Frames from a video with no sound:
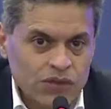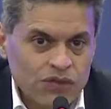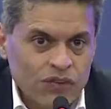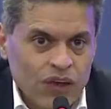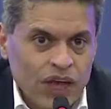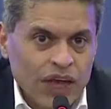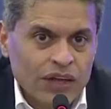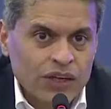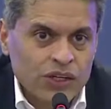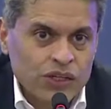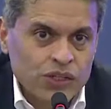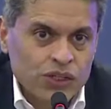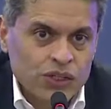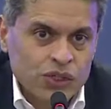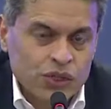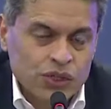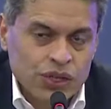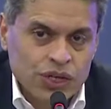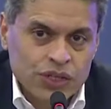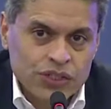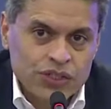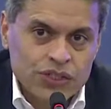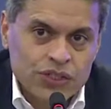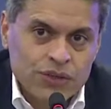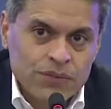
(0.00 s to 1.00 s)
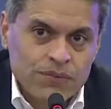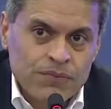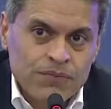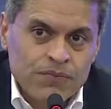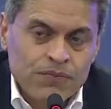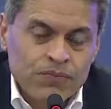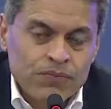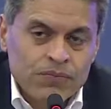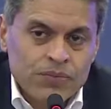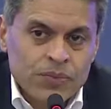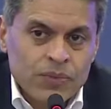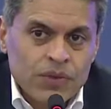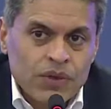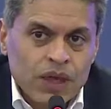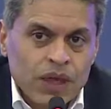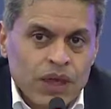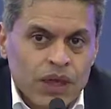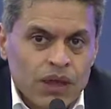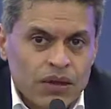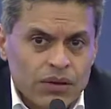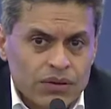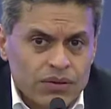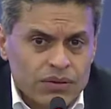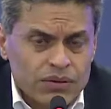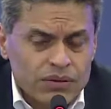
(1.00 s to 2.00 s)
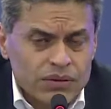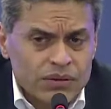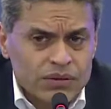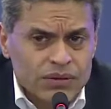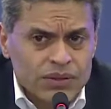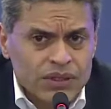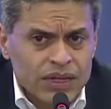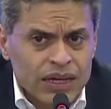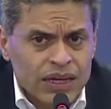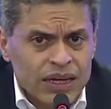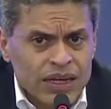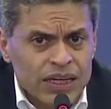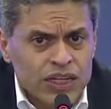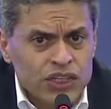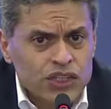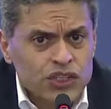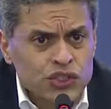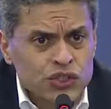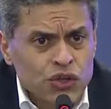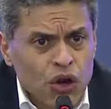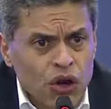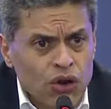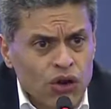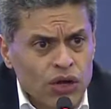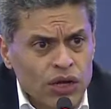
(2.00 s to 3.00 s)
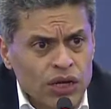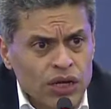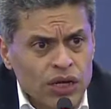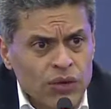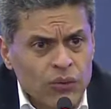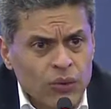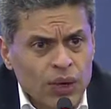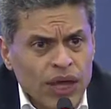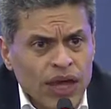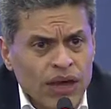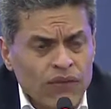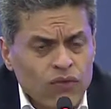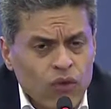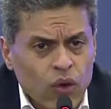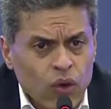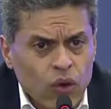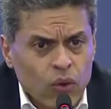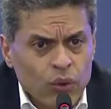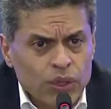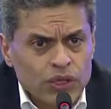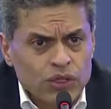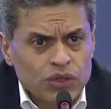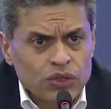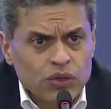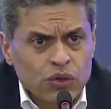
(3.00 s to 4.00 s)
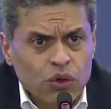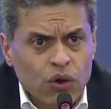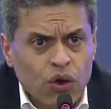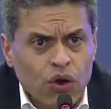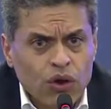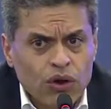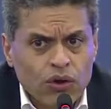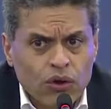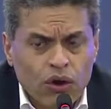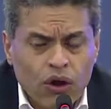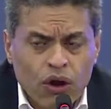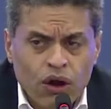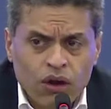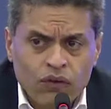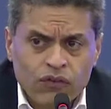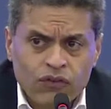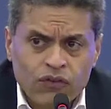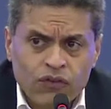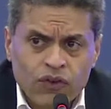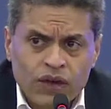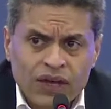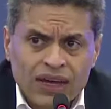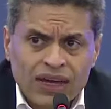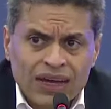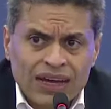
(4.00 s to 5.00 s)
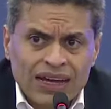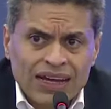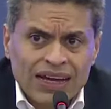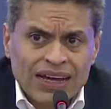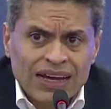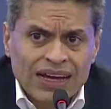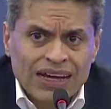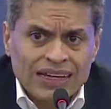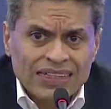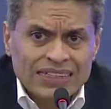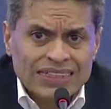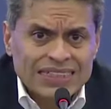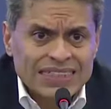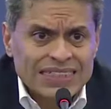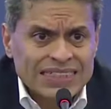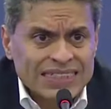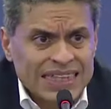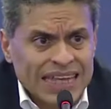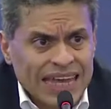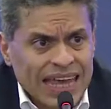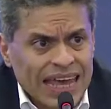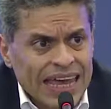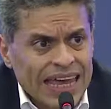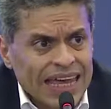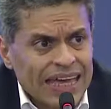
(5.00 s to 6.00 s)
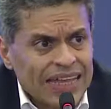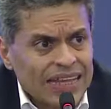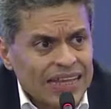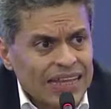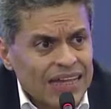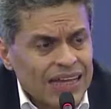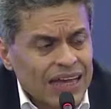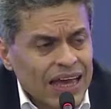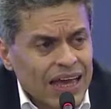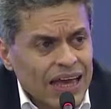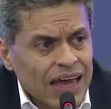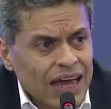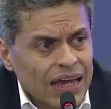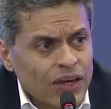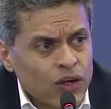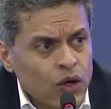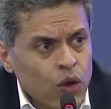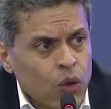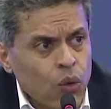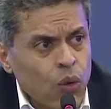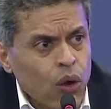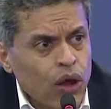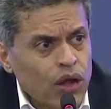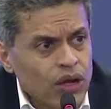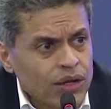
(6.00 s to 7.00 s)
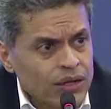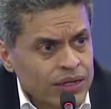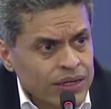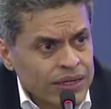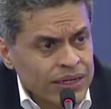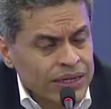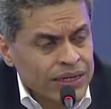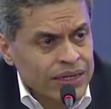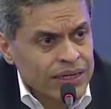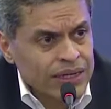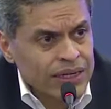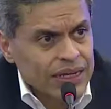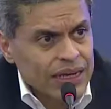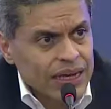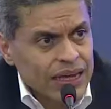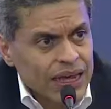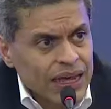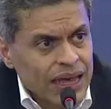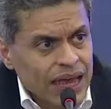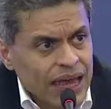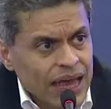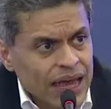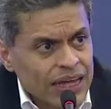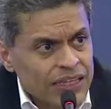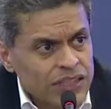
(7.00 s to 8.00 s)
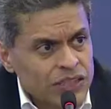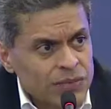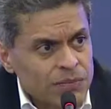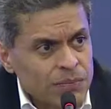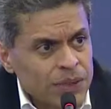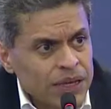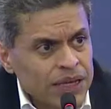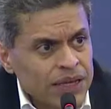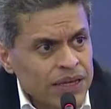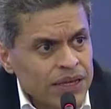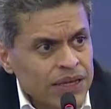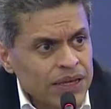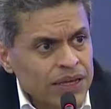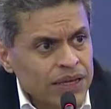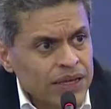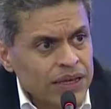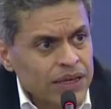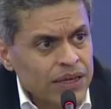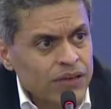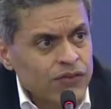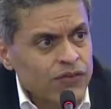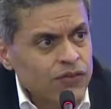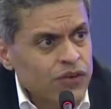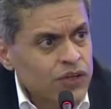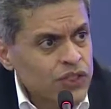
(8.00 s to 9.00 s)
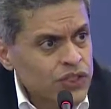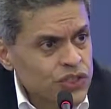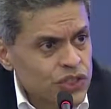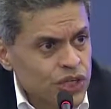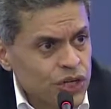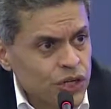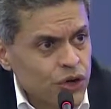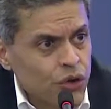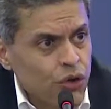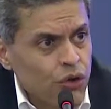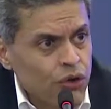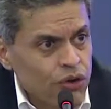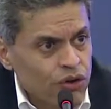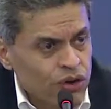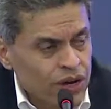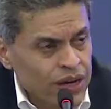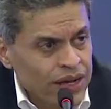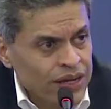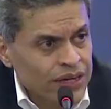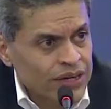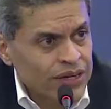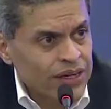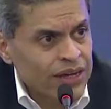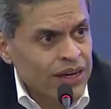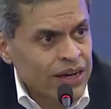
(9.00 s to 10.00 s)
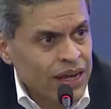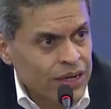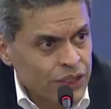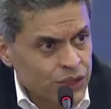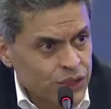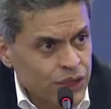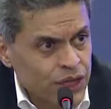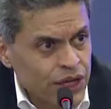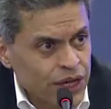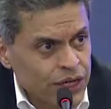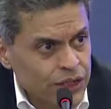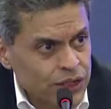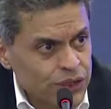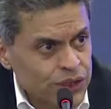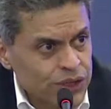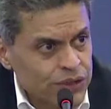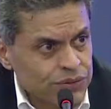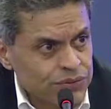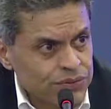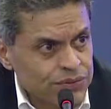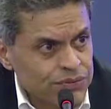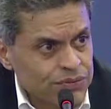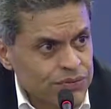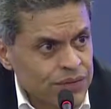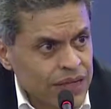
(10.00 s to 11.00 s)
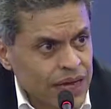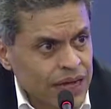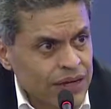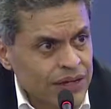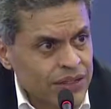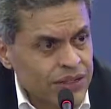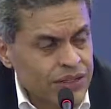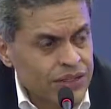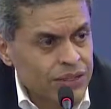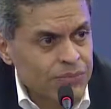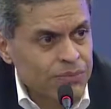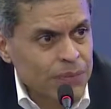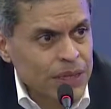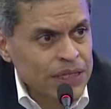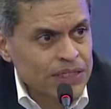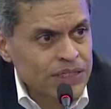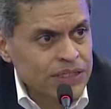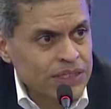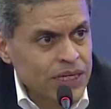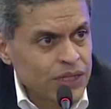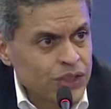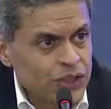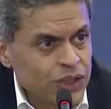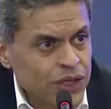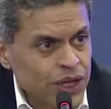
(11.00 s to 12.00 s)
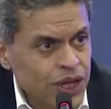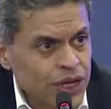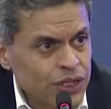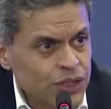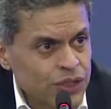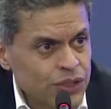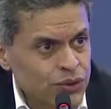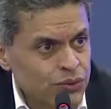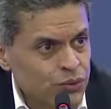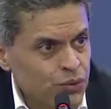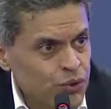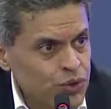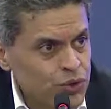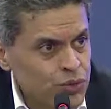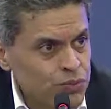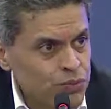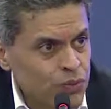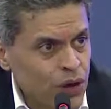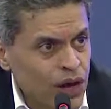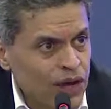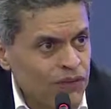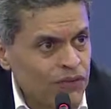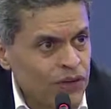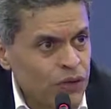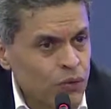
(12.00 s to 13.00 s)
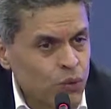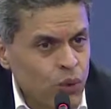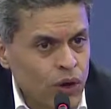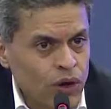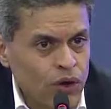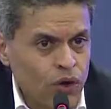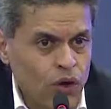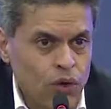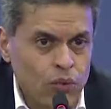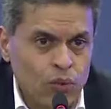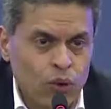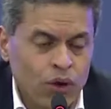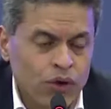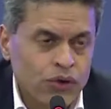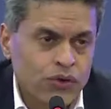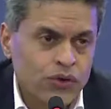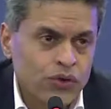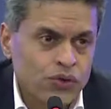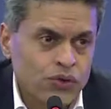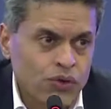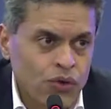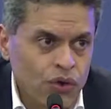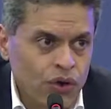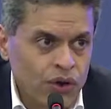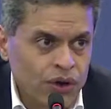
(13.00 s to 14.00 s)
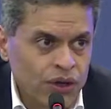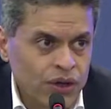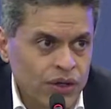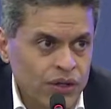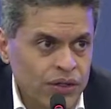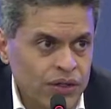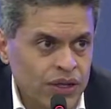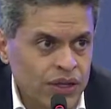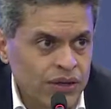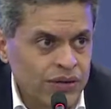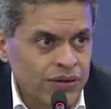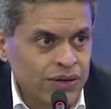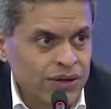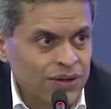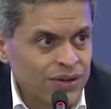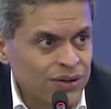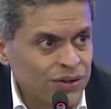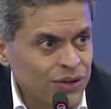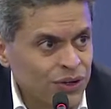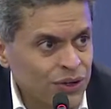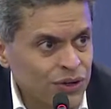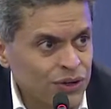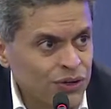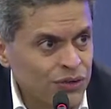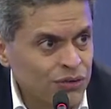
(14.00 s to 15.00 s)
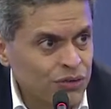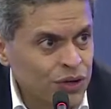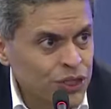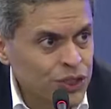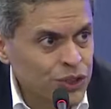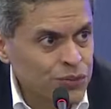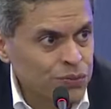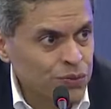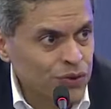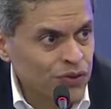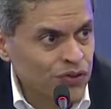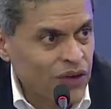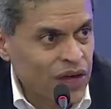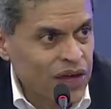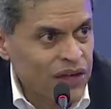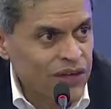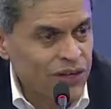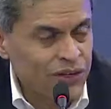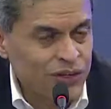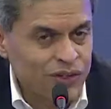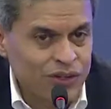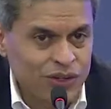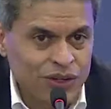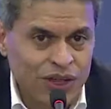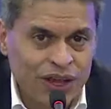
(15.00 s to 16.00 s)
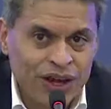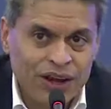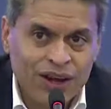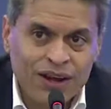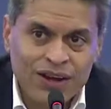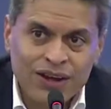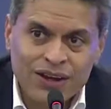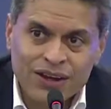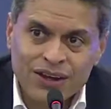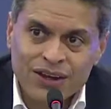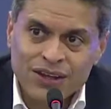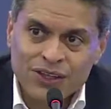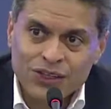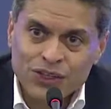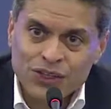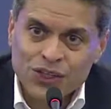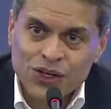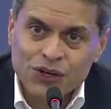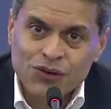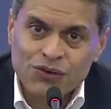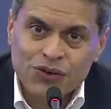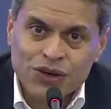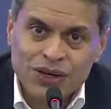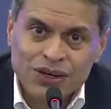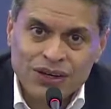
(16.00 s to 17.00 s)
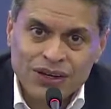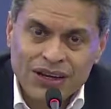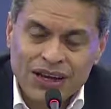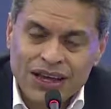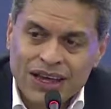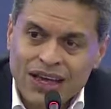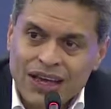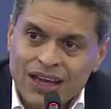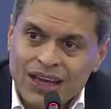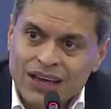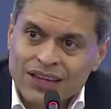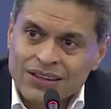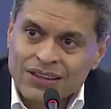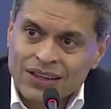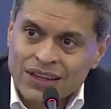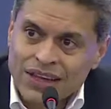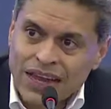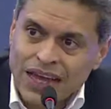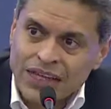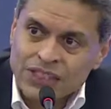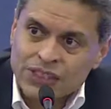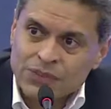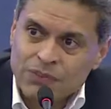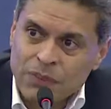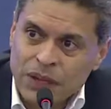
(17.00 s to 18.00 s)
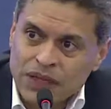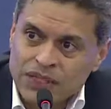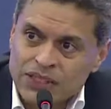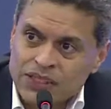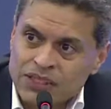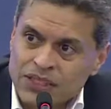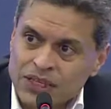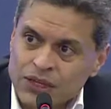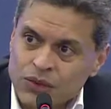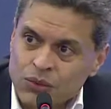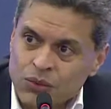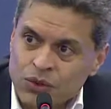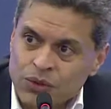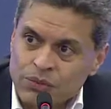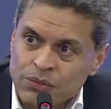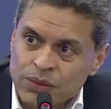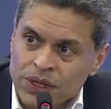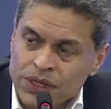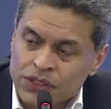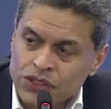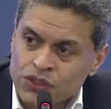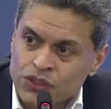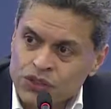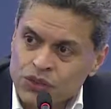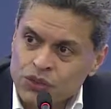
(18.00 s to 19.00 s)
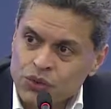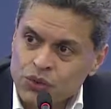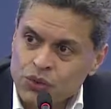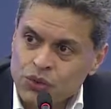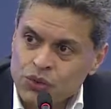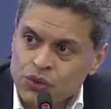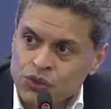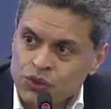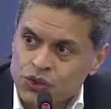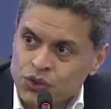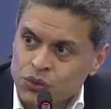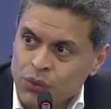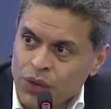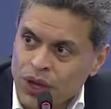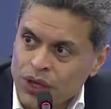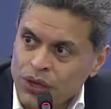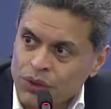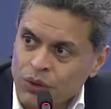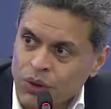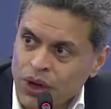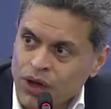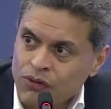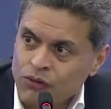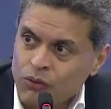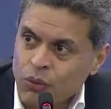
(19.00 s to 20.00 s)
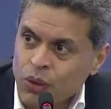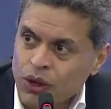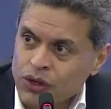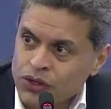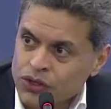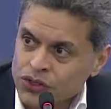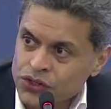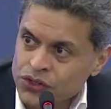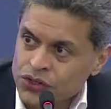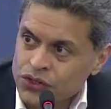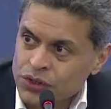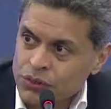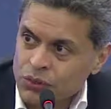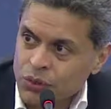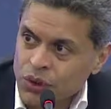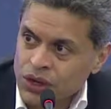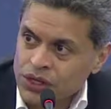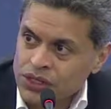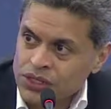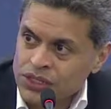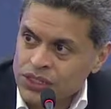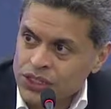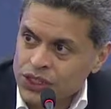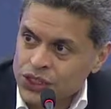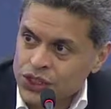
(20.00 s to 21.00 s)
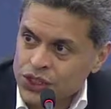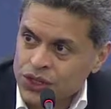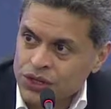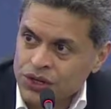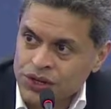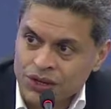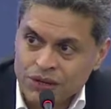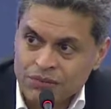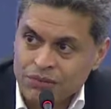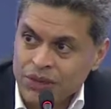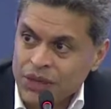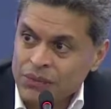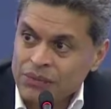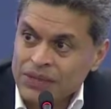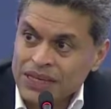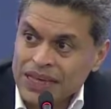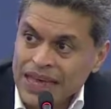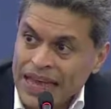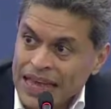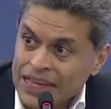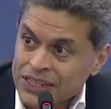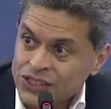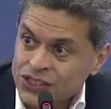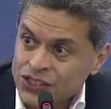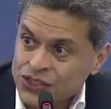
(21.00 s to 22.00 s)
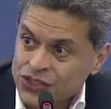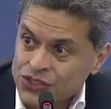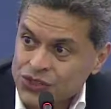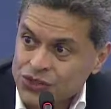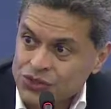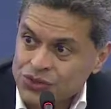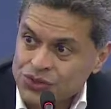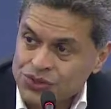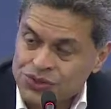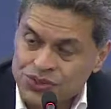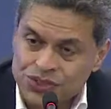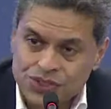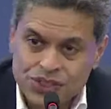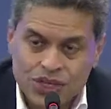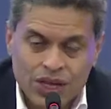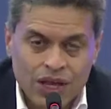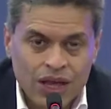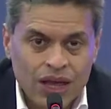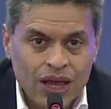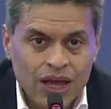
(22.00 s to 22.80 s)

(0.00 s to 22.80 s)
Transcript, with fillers: advantage to this. Historically, we have always thought of scale and quality as being inversely correlated in education. That is, the best education was private one-on-one tutorial that uh, you know the rich provided to their children. The next best thing would be schools where you have one one teacher and maybe eight students,